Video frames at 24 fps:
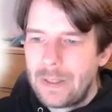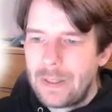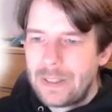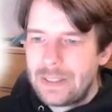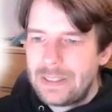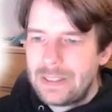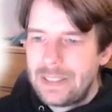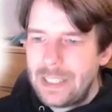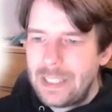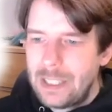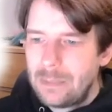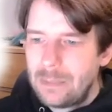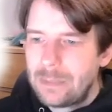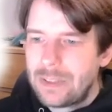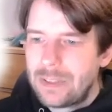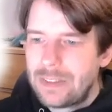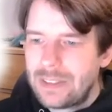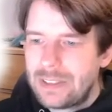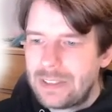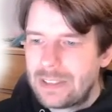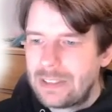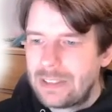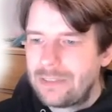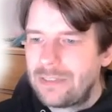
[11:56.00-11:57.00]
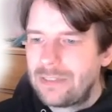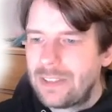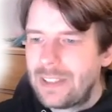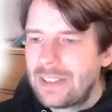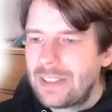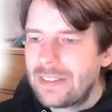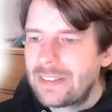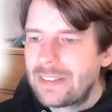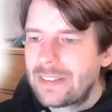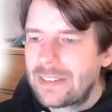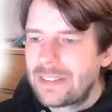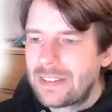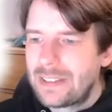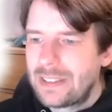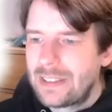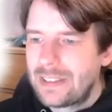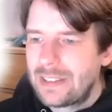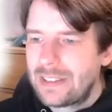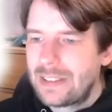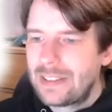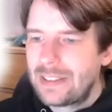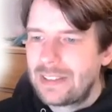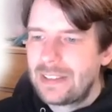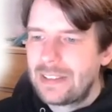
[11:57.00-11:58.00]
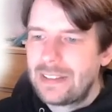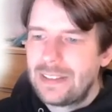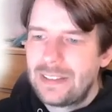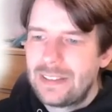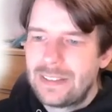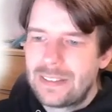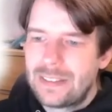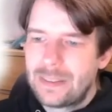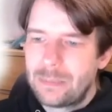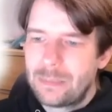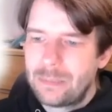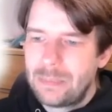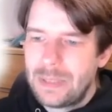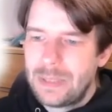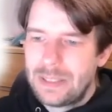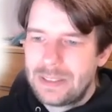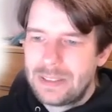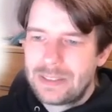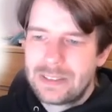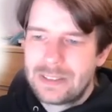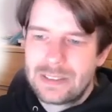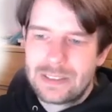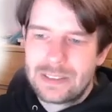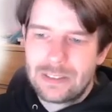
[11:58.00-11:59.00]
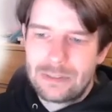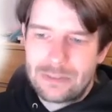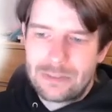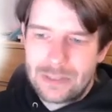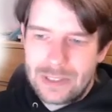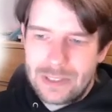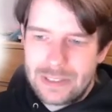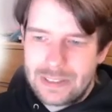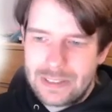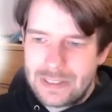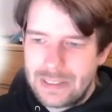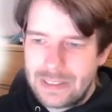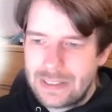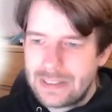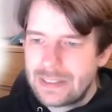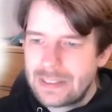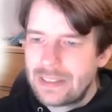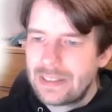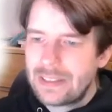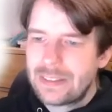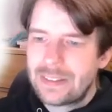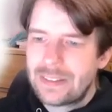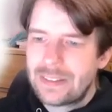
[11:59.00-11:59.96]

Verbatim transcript: The ABIS interface uh, is a bit different than, let's